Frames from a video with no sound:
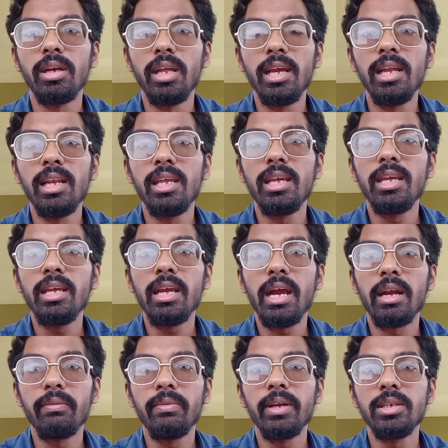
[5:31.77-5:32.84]
Daily
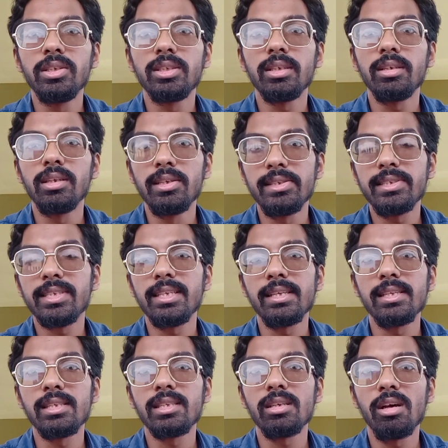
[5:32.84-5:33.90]
Adventure
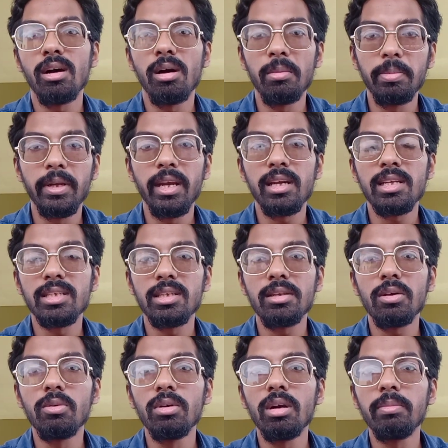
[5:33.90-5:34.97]
Incense update. Is
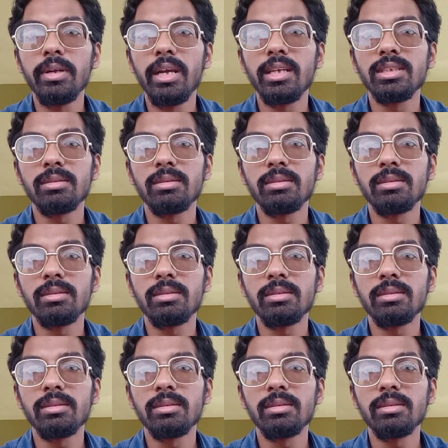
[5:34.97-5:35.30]
it a good update?